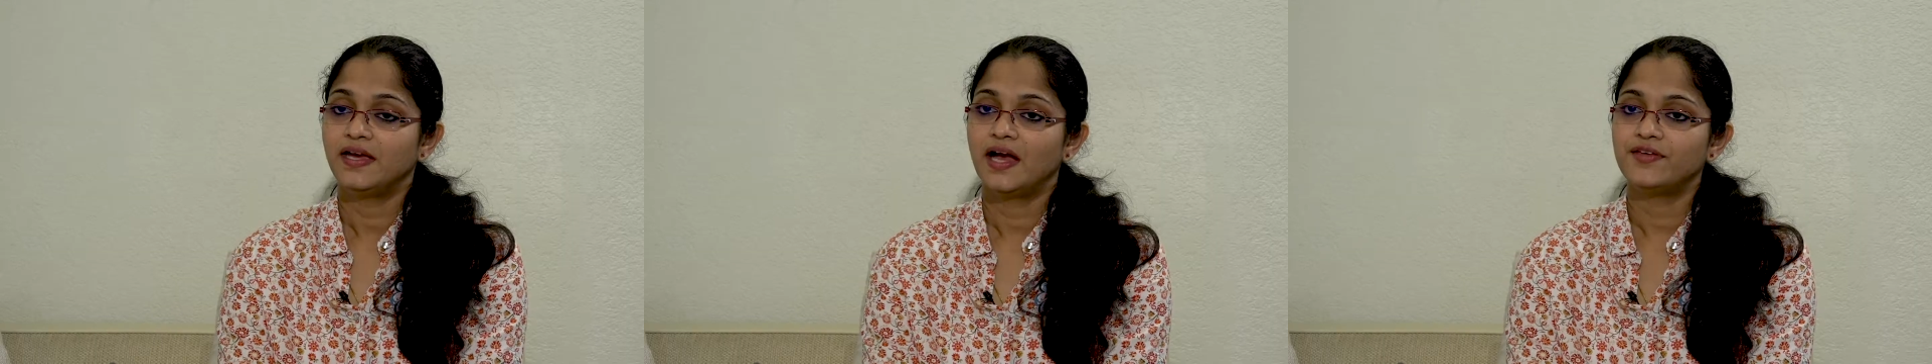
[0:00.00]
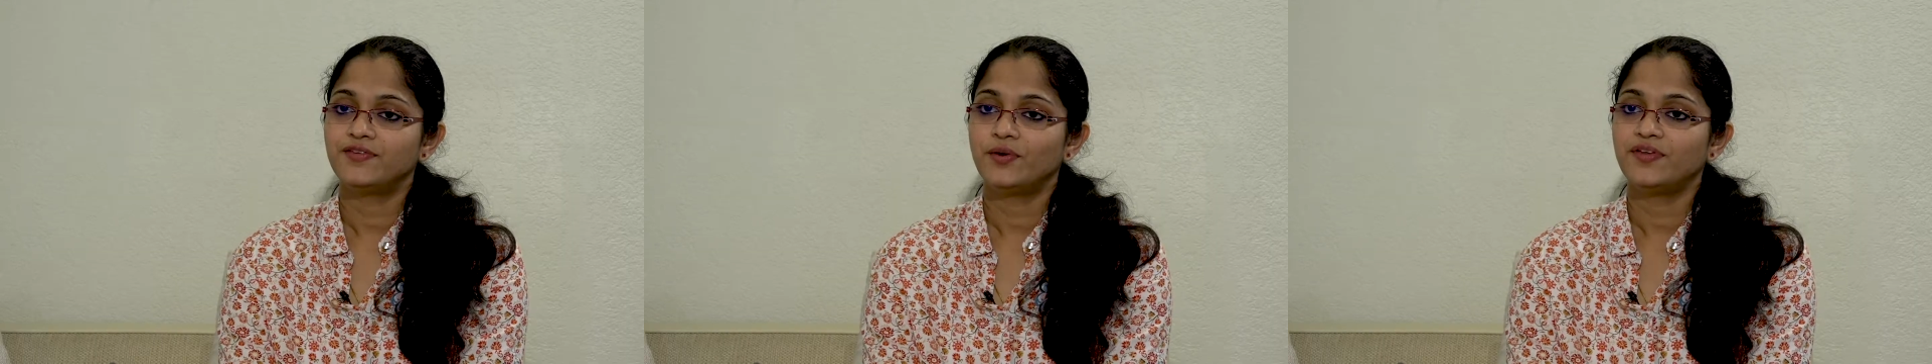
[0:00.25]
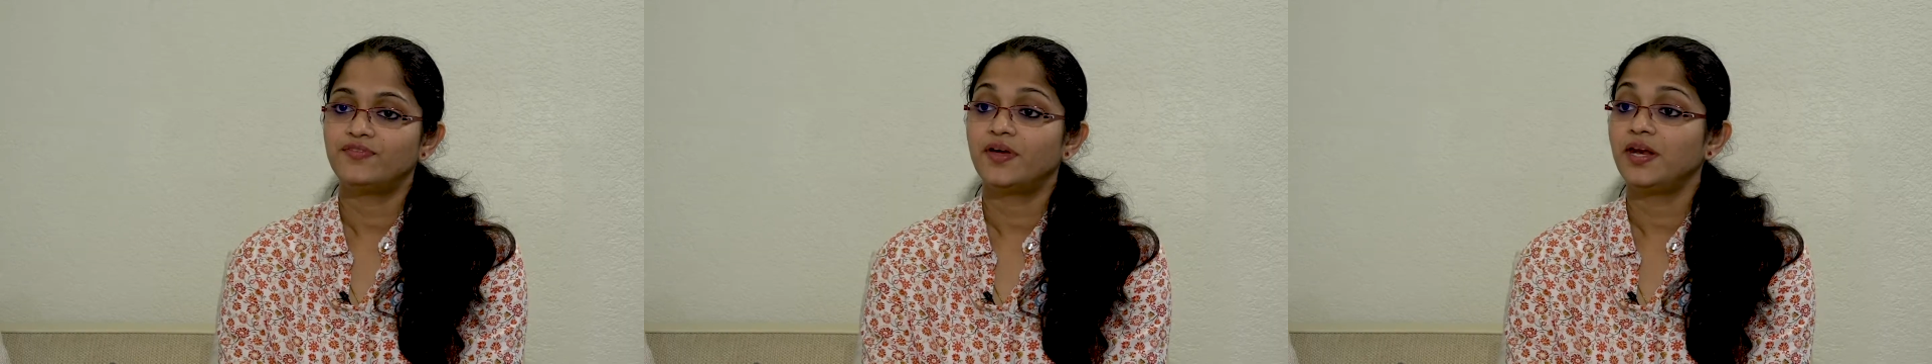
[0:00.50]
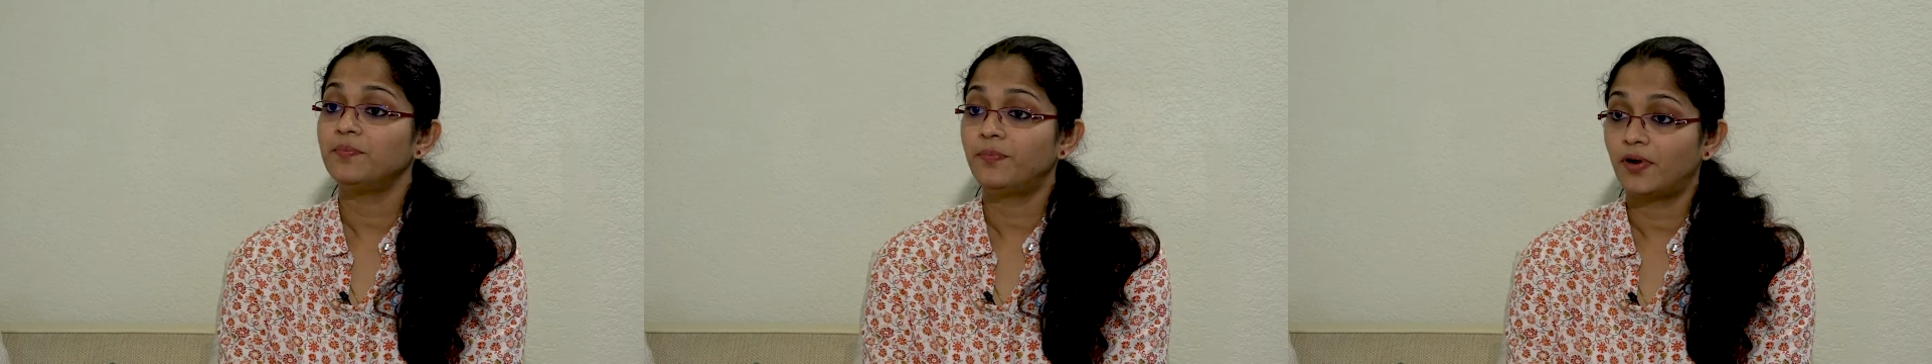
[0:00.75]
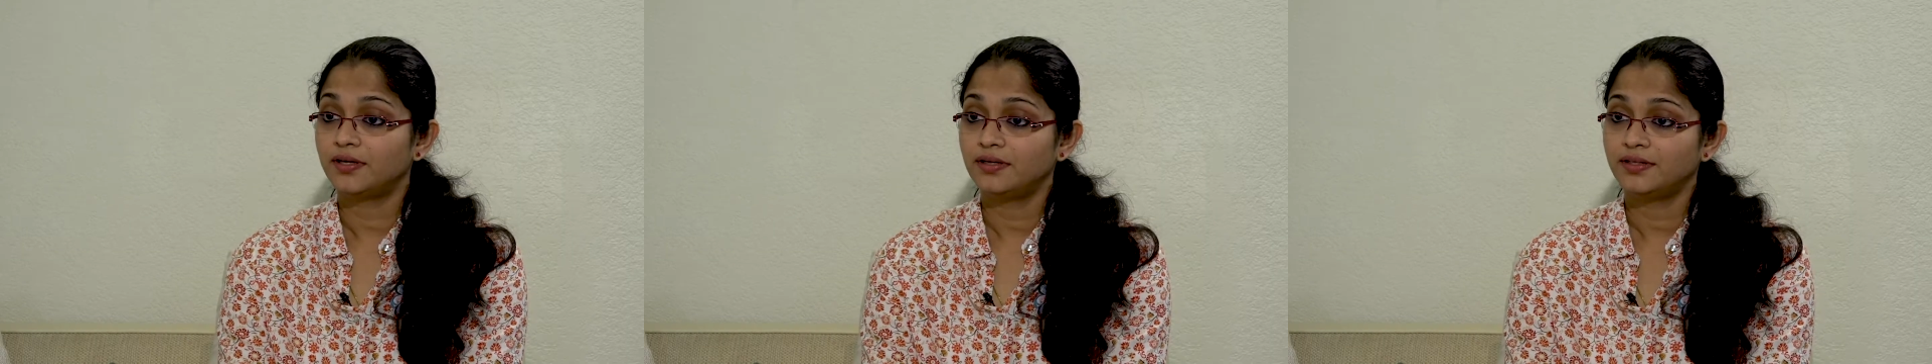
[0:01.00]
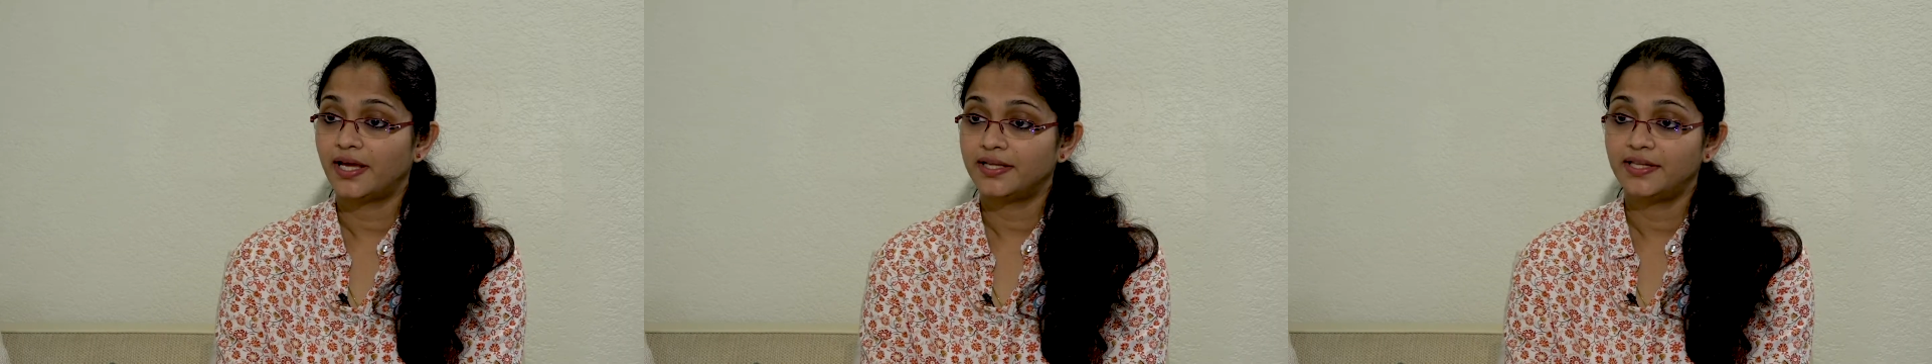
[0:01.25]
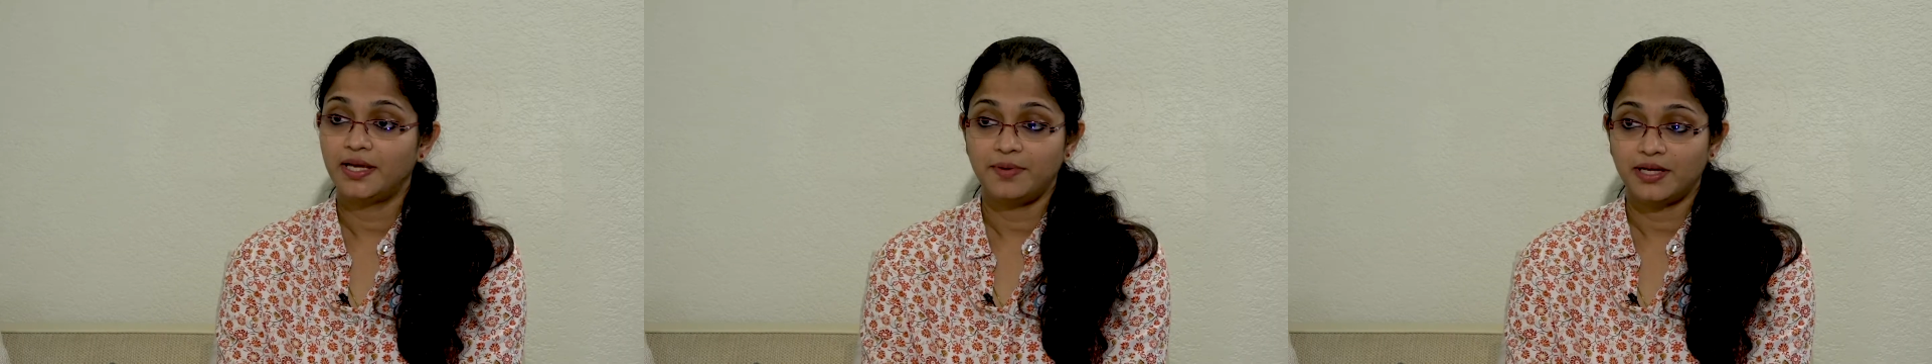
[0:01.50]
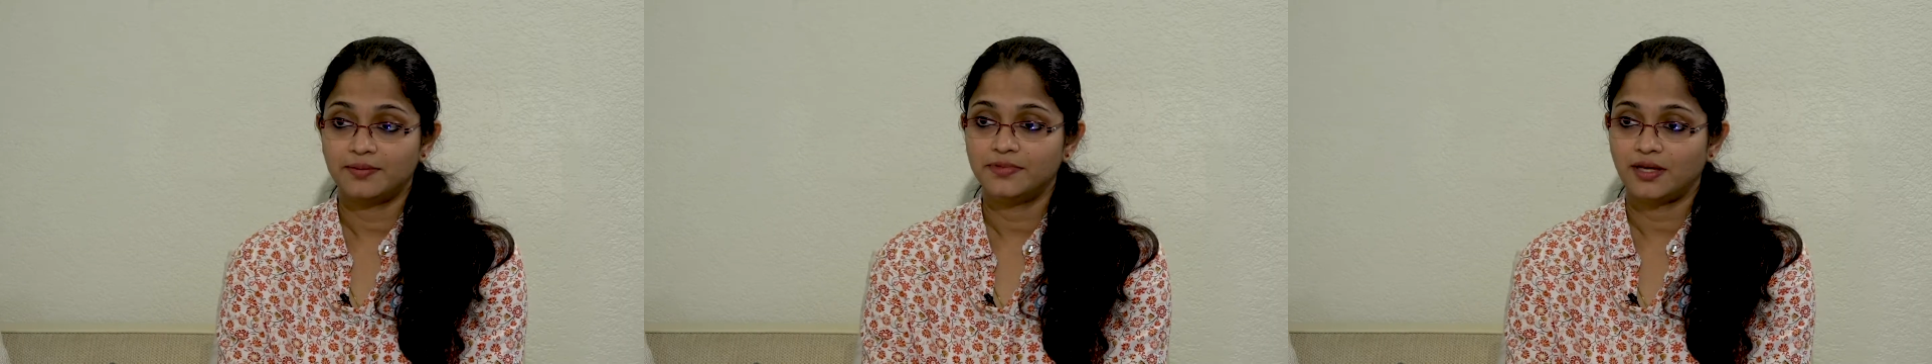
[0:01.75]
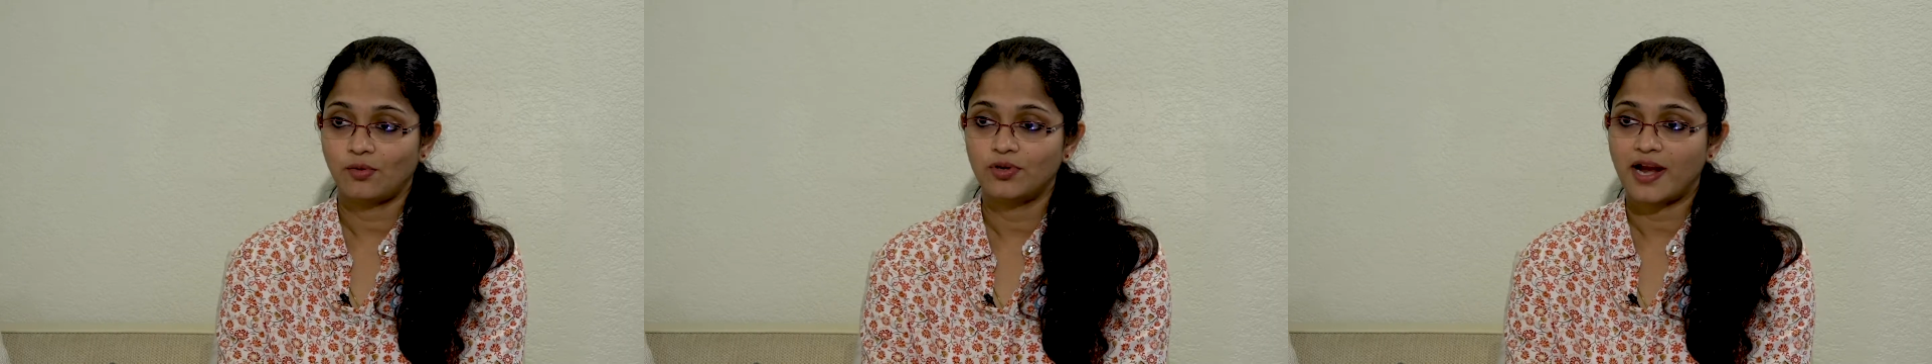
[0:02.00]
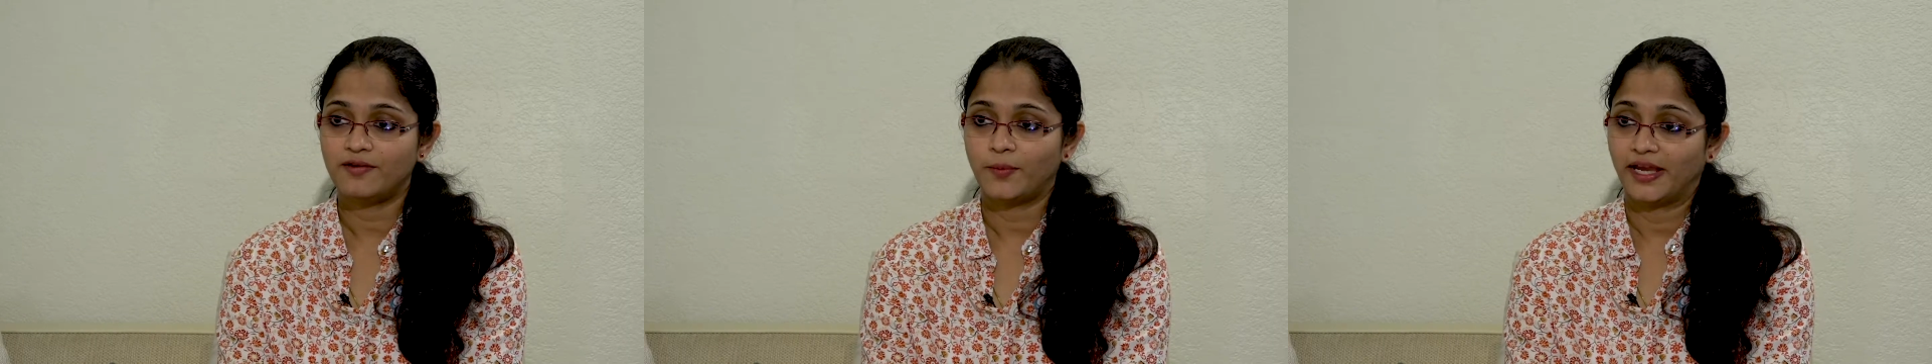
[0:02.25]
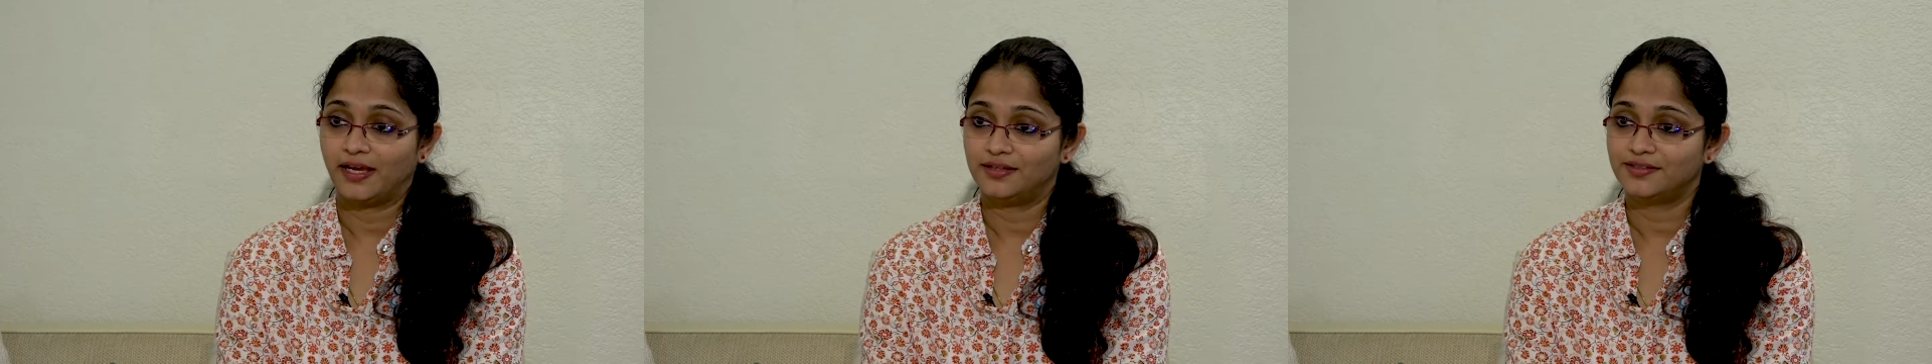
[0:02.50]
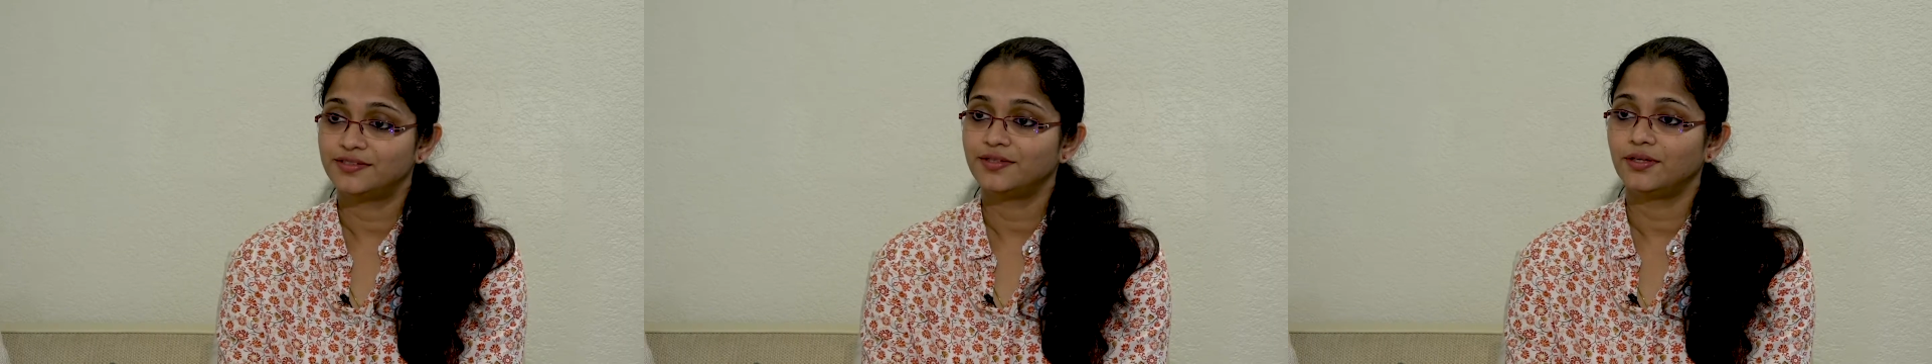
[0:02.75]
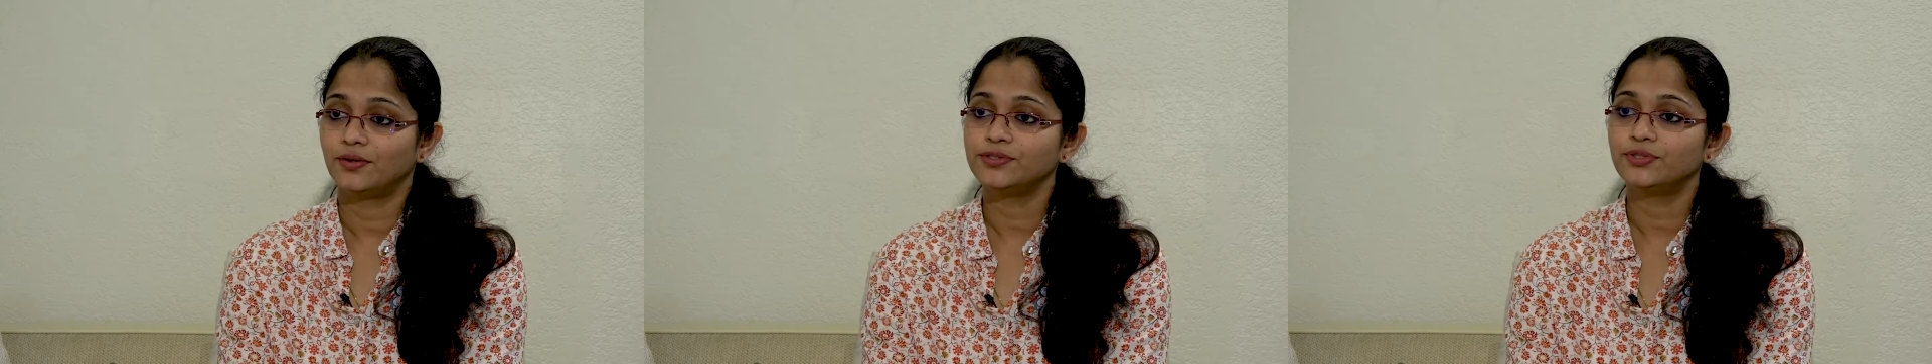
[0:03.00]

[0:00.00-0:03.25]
Yeah, so it's very important that they become their own advocates, you know.